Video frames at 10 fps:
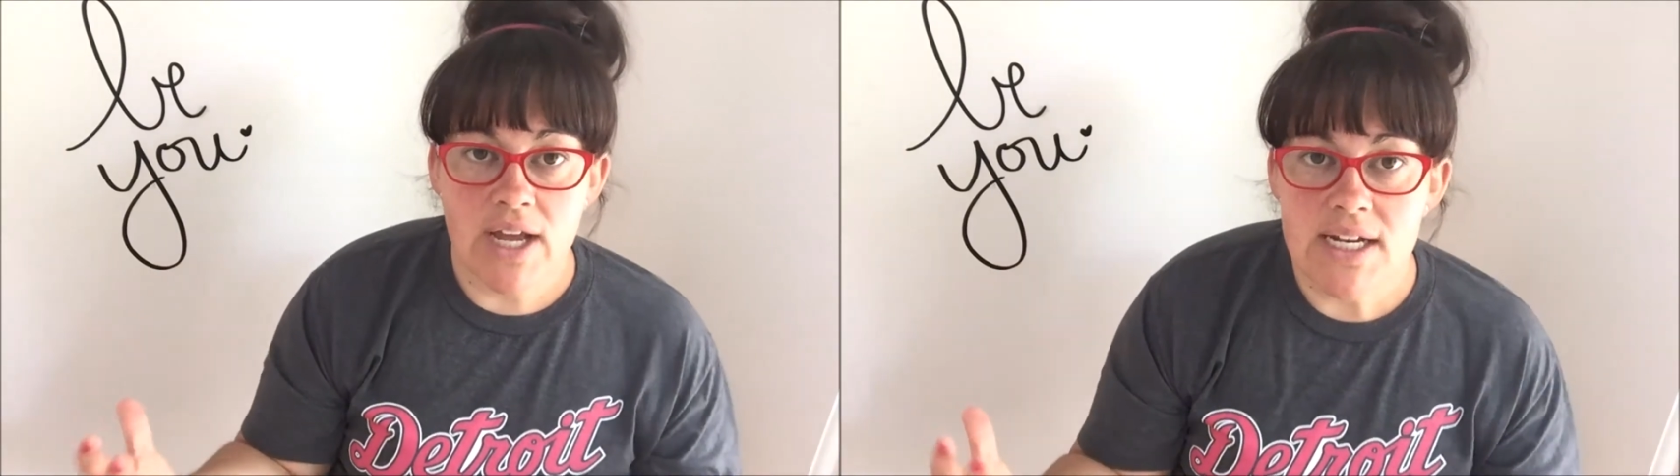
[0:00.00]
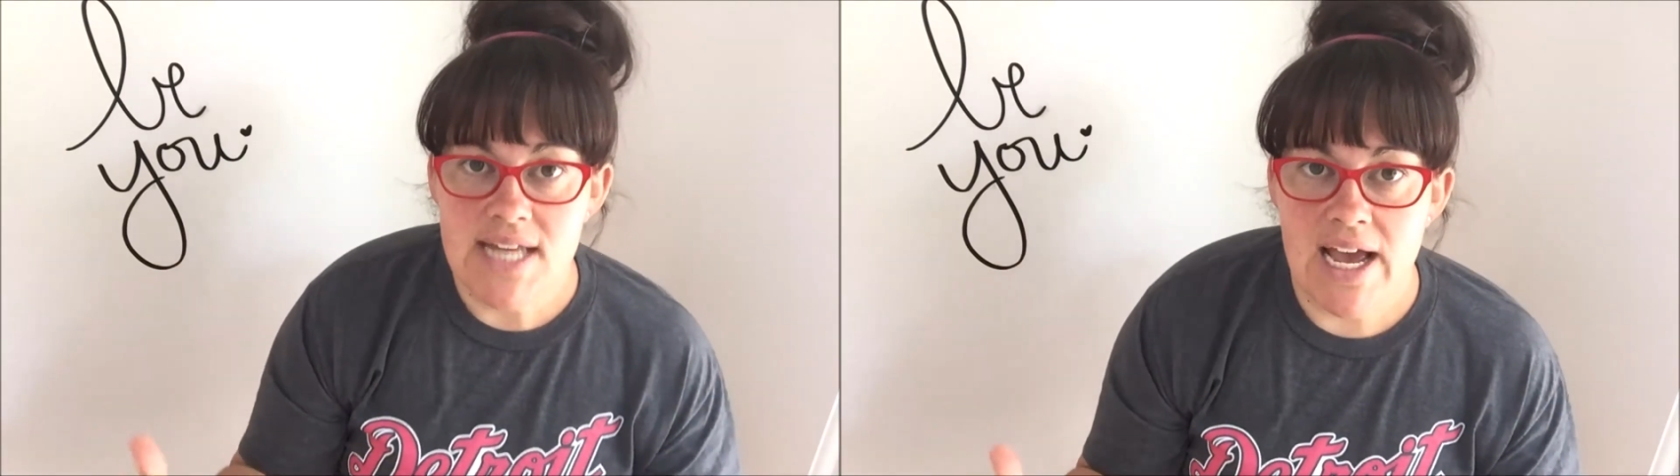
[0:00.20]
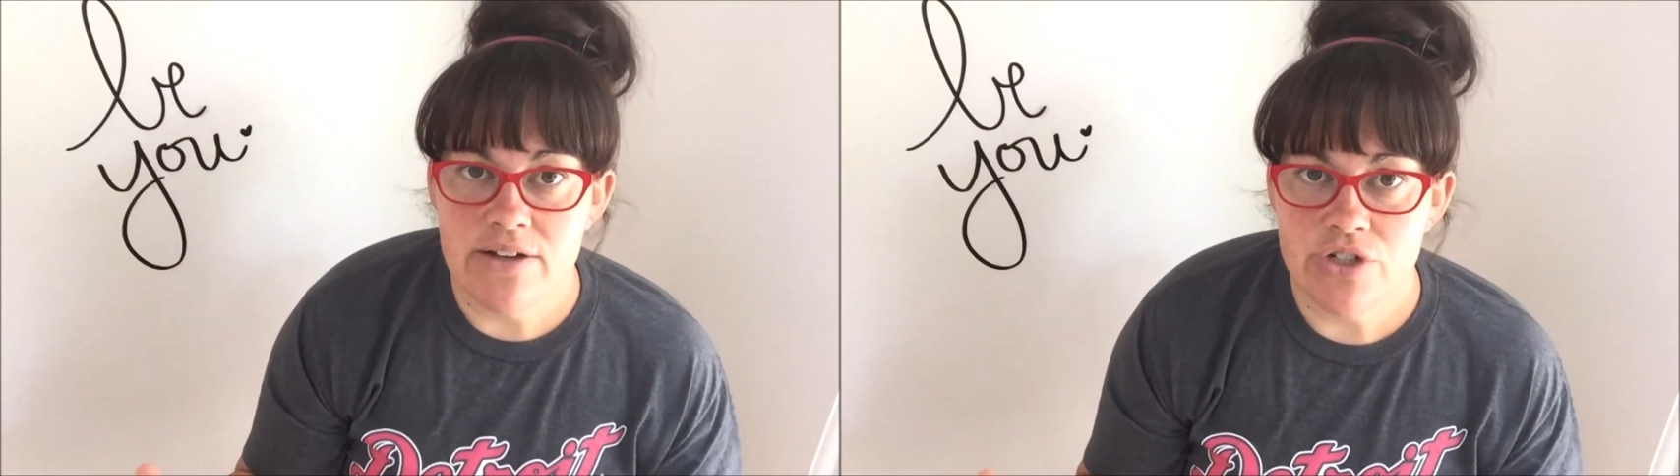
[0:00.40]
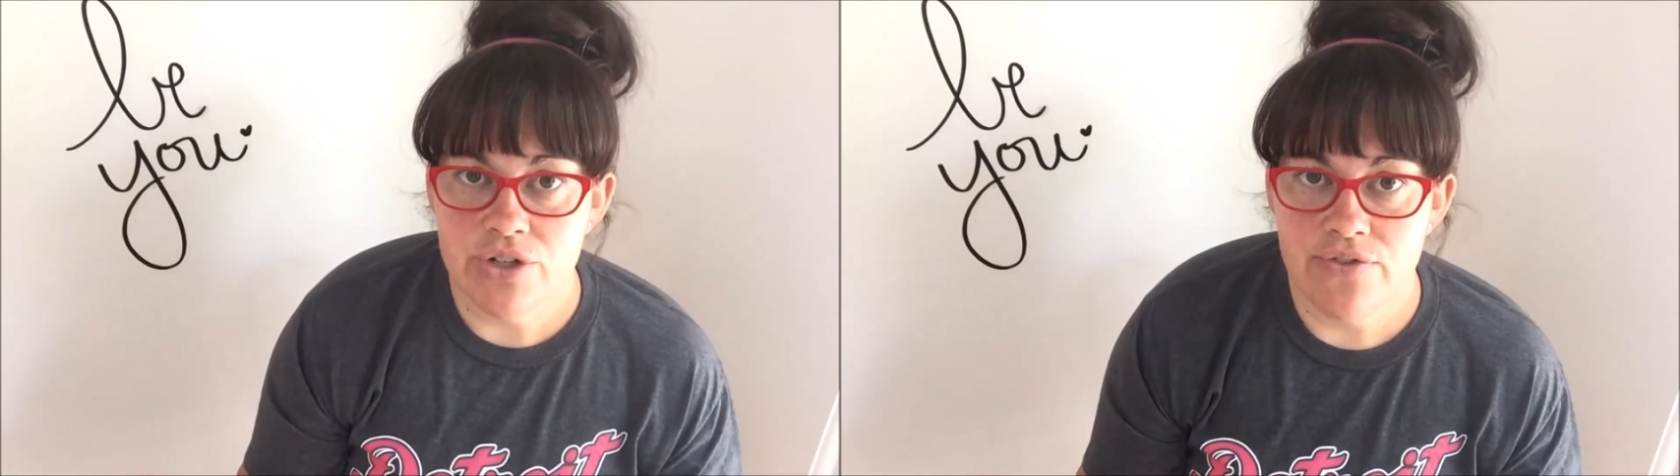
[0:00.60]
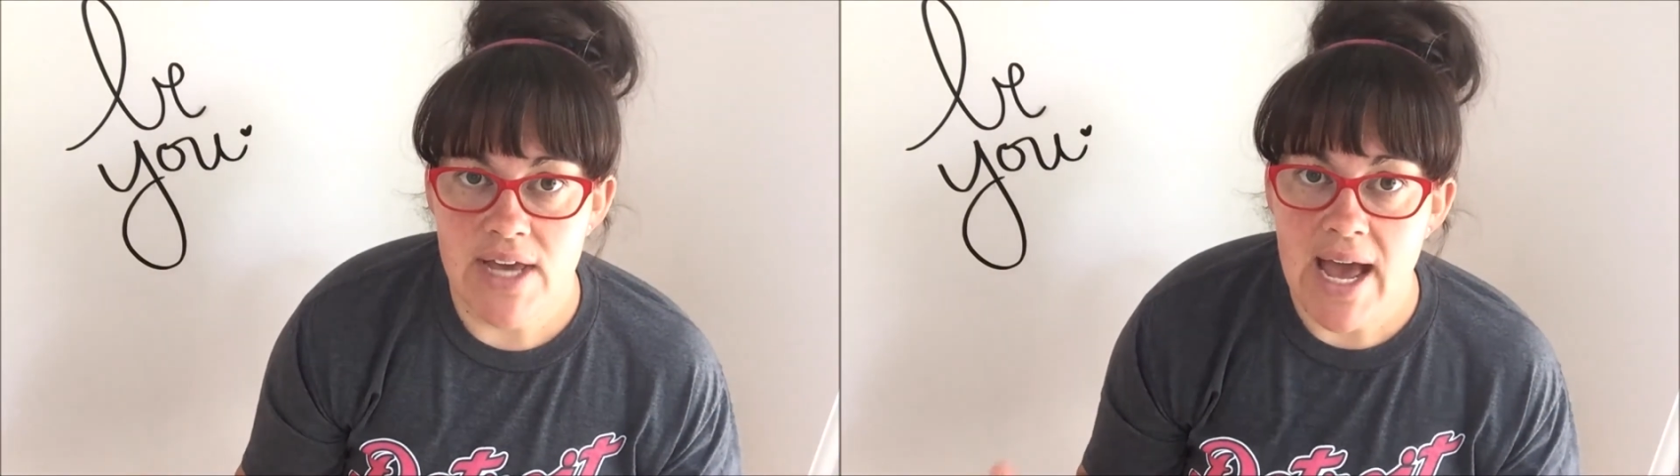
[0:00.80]

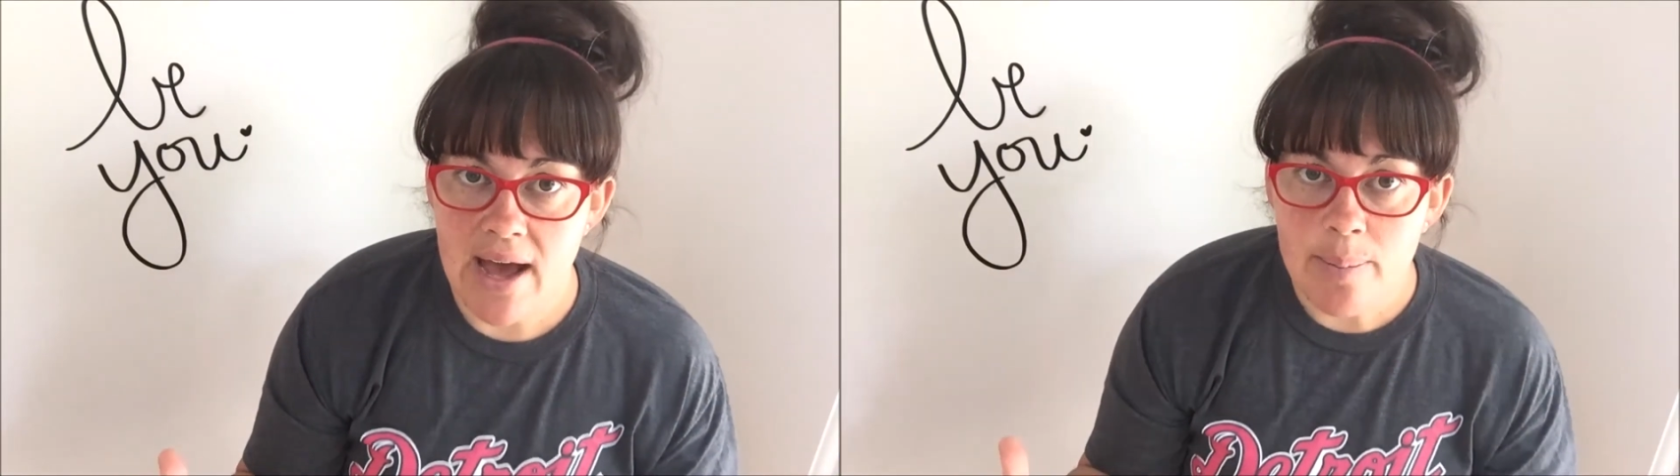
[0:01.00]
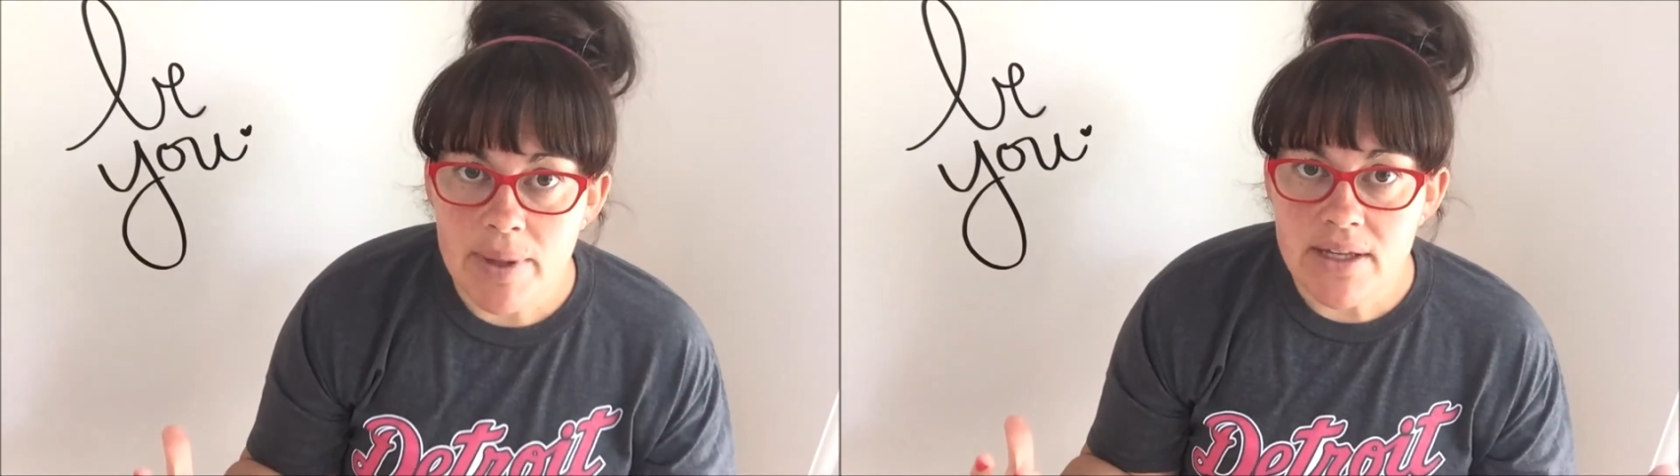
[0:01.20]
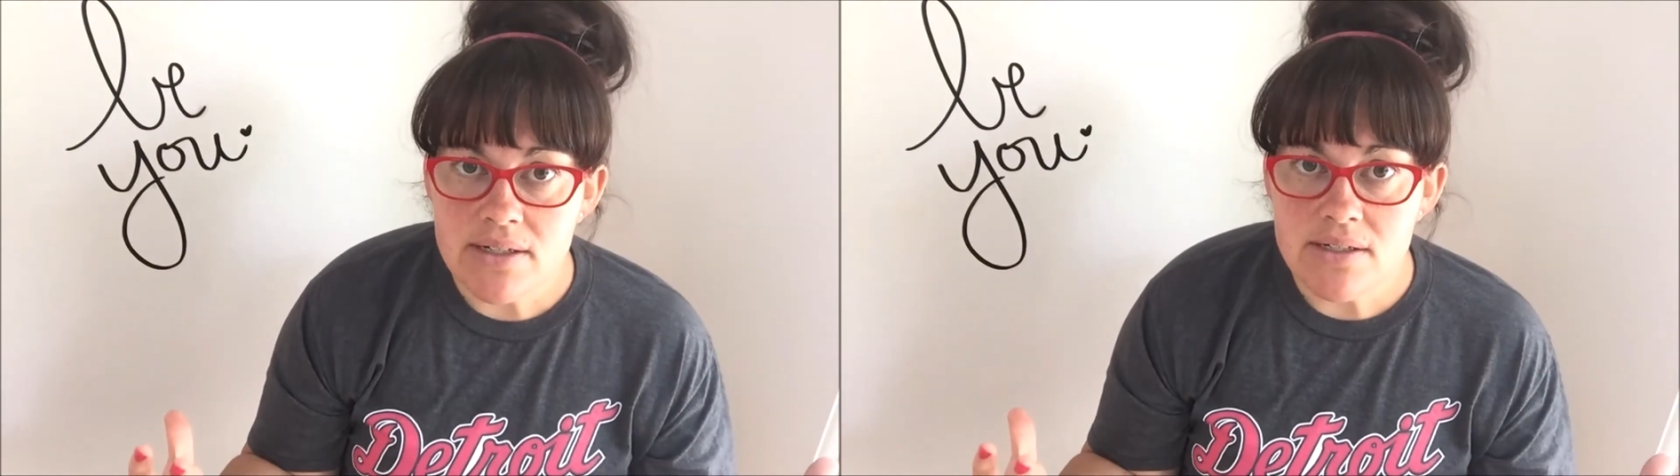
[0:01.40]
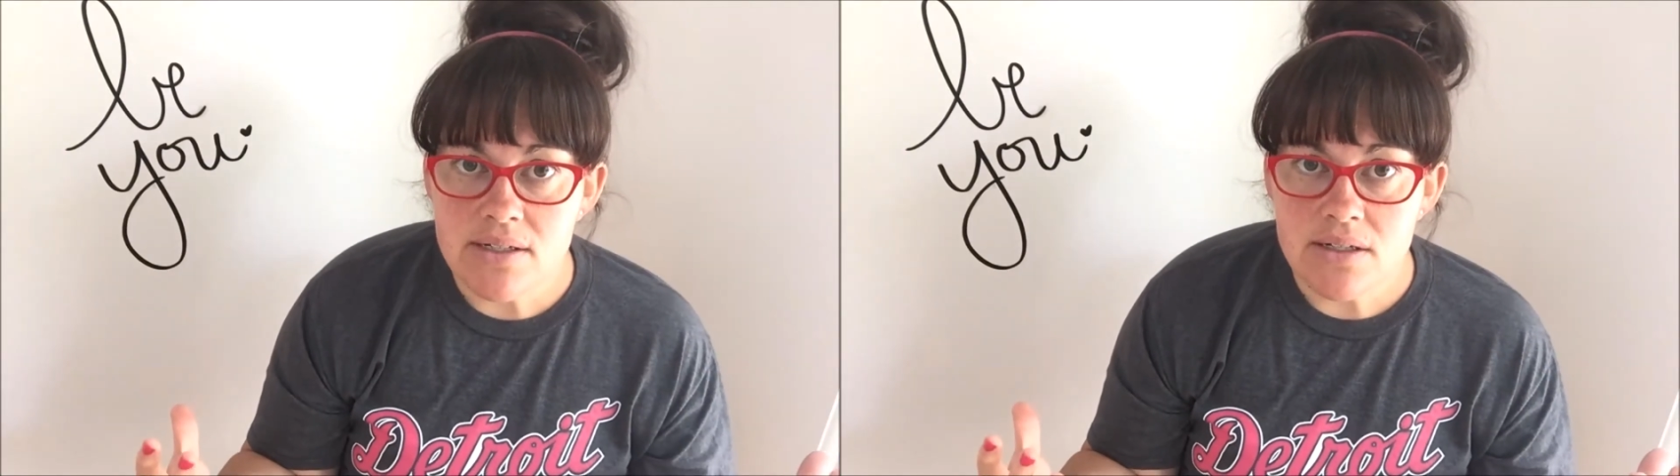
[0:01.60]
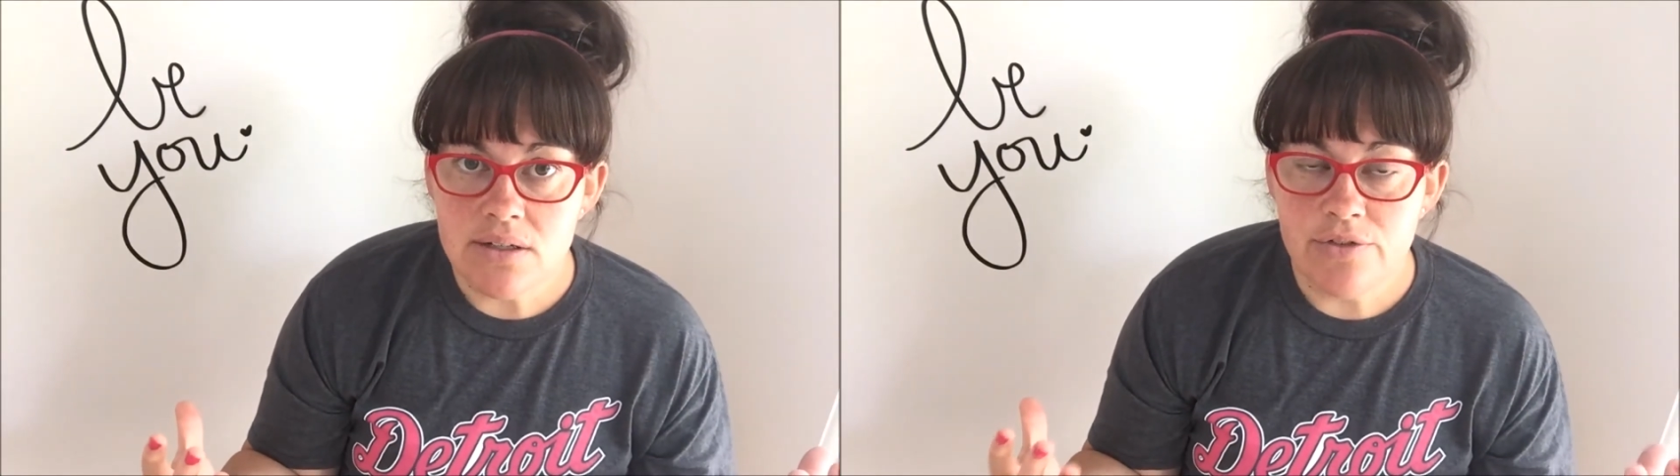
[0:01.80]
catastrophe happened,